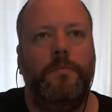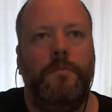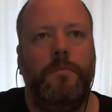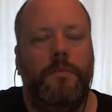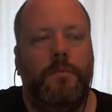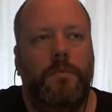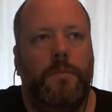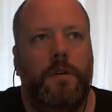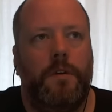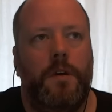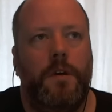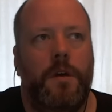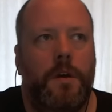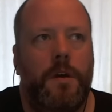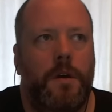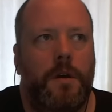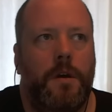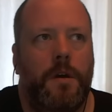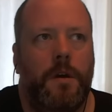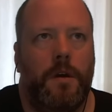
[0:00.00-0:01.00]

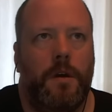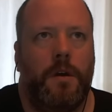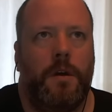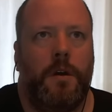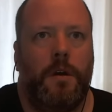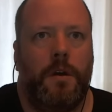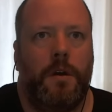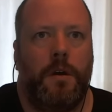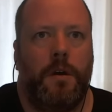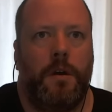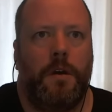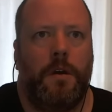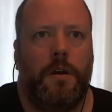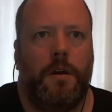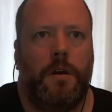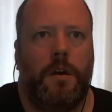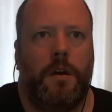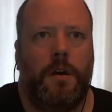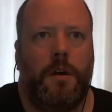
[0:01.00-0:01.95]
[no speech]